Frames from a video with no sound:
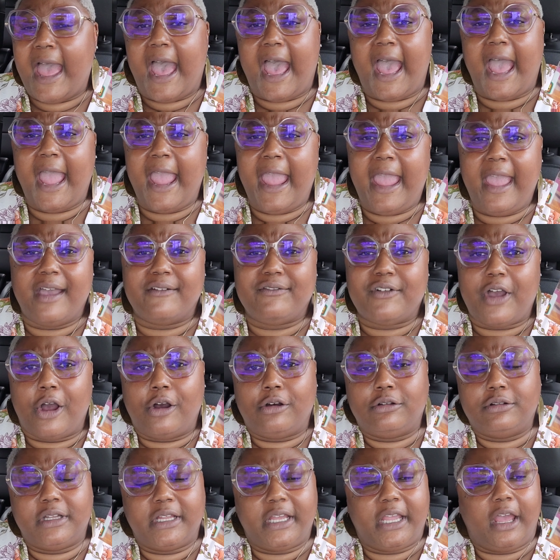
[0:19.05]
I have
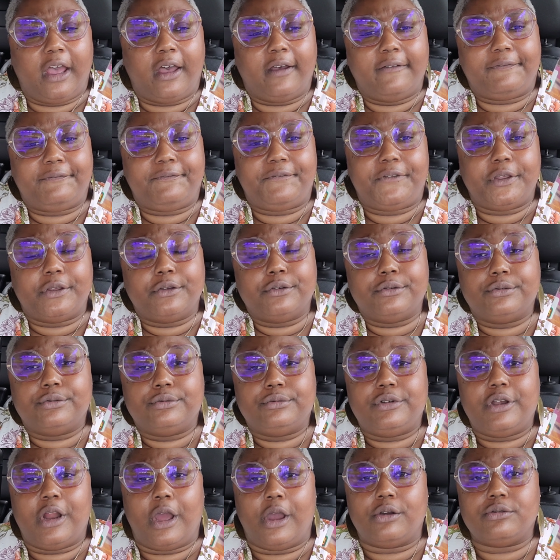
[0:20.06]
only a few
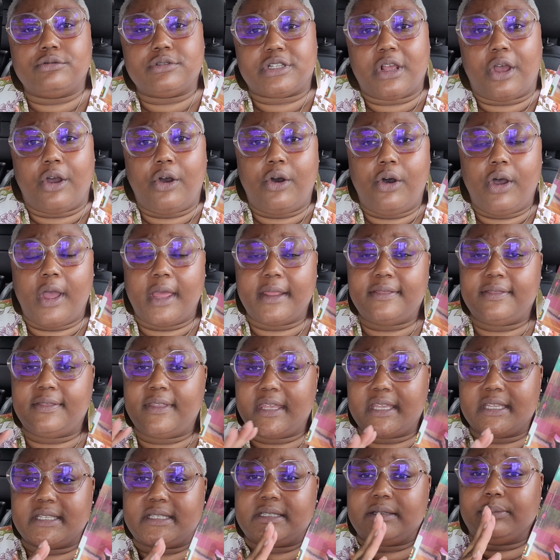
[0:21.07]
notes on
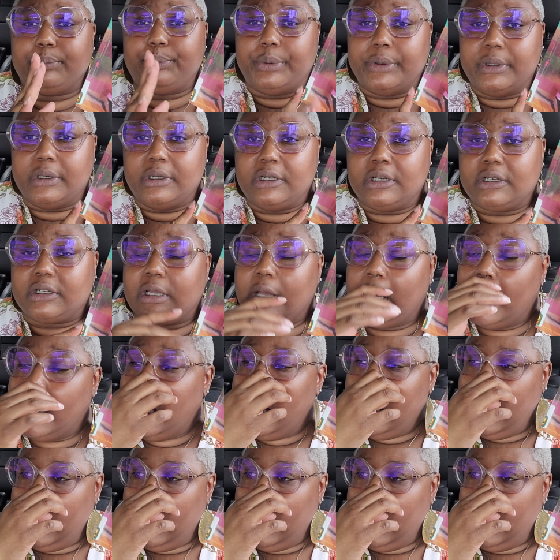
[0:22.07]
this book,